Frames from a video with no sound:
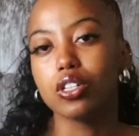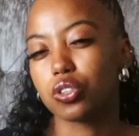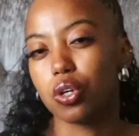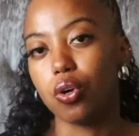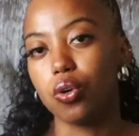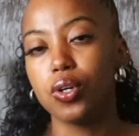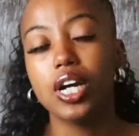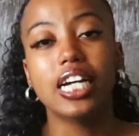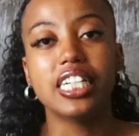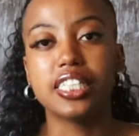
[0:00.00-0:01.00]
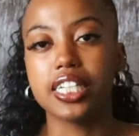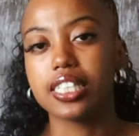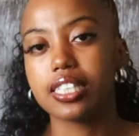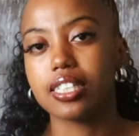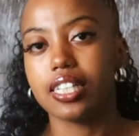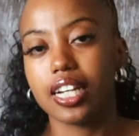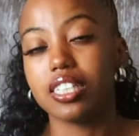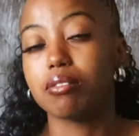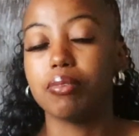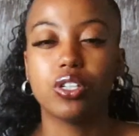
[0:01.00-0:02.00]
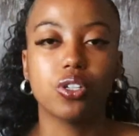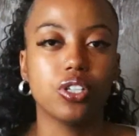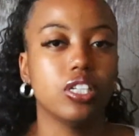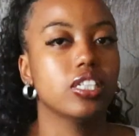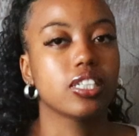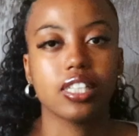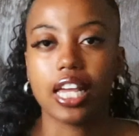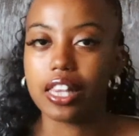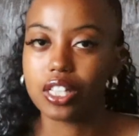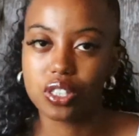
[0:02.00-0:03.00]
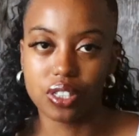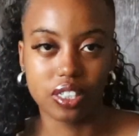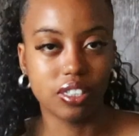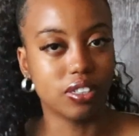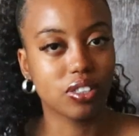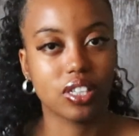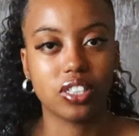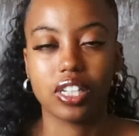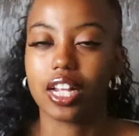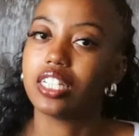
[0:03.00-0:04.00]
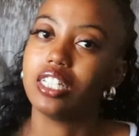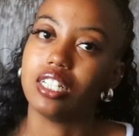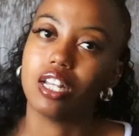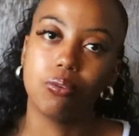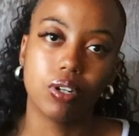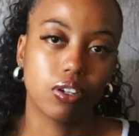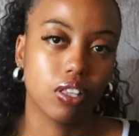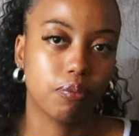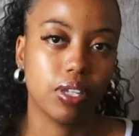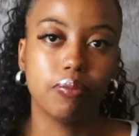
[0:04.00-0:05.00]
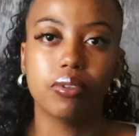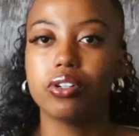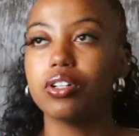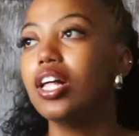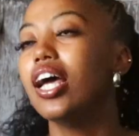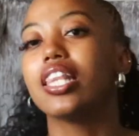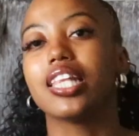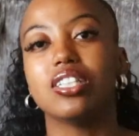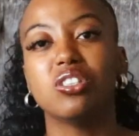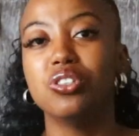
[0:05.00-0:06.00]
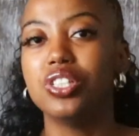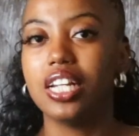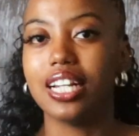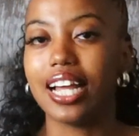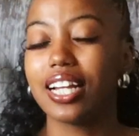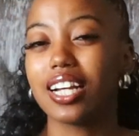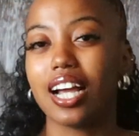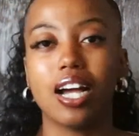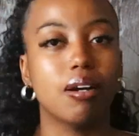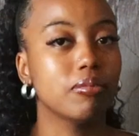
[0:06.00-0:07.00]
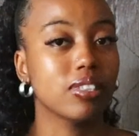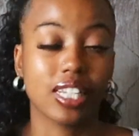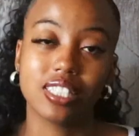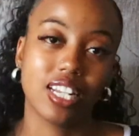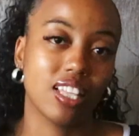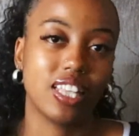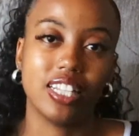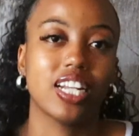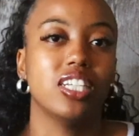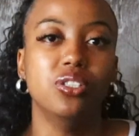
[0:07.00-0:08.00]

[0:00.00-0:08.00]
so just yeah just make sure you're just in the circle so that you can actually network with people there's usually like um, that's another thing that i